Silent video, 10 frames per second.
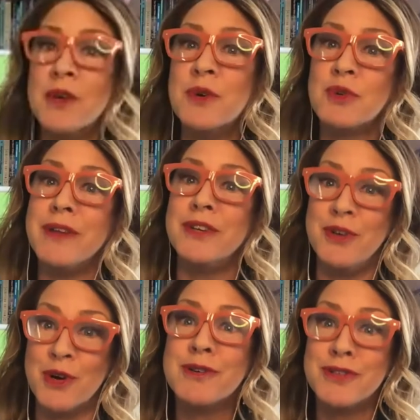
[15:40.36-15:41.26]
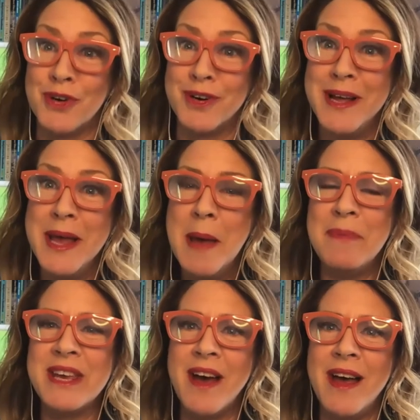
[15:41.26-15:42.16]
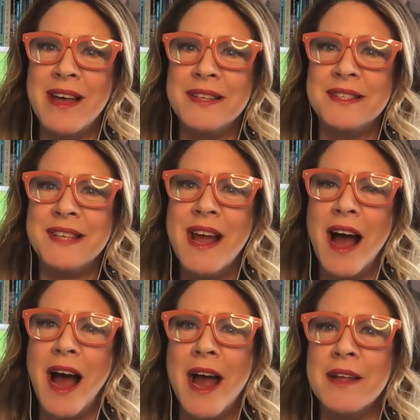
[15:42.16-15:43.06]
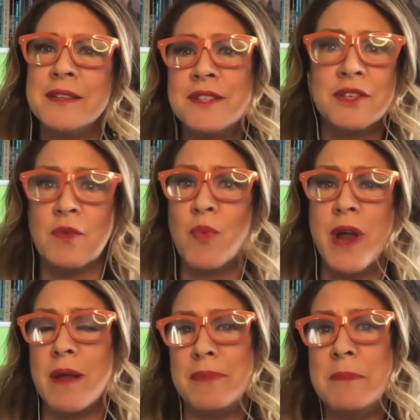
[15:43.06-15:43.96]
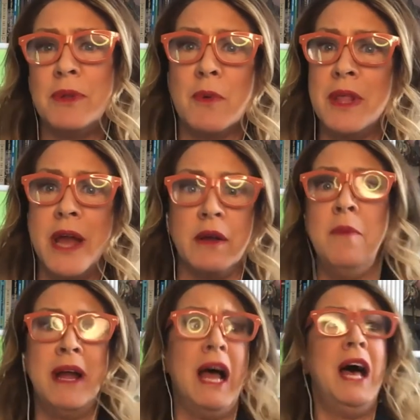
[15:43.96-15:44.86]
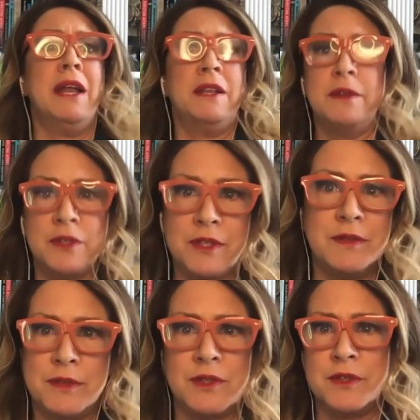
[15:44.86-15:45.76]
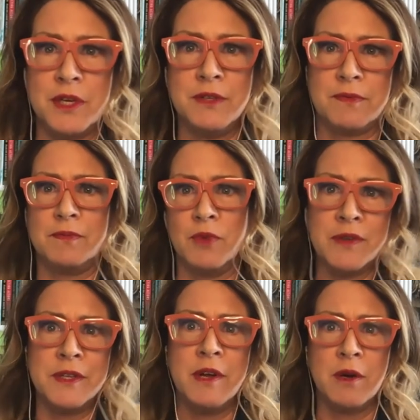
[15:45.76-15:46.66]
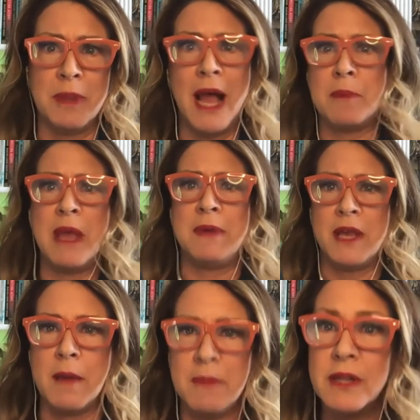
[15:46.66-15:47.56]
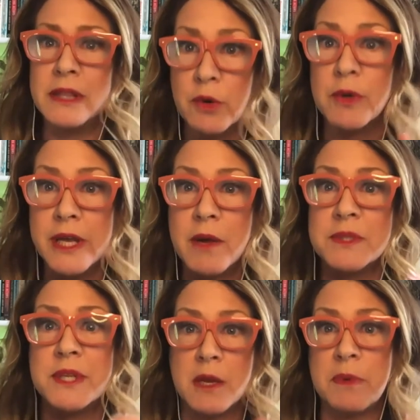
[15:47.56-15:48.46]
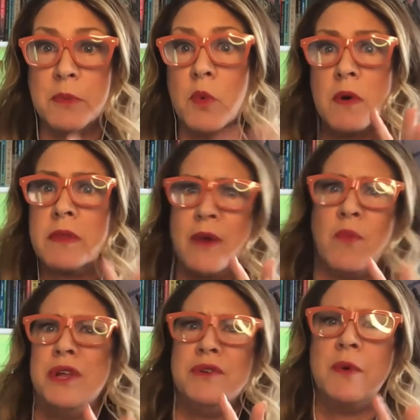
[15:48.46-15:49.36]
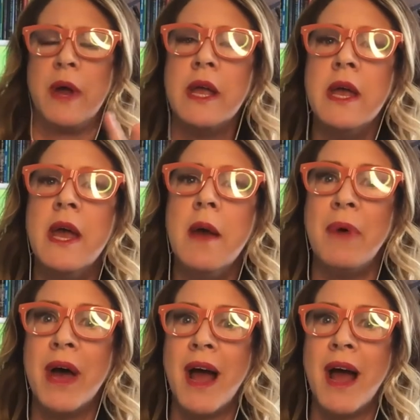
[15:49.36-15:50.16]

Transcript: tried to nurse her because I it's such a uh, people were like, oh my god, it's she's nursing her black baby. I mean, mm-hmm. literally, it was like people were like, what are you doing? Mm-hmm. Yeah.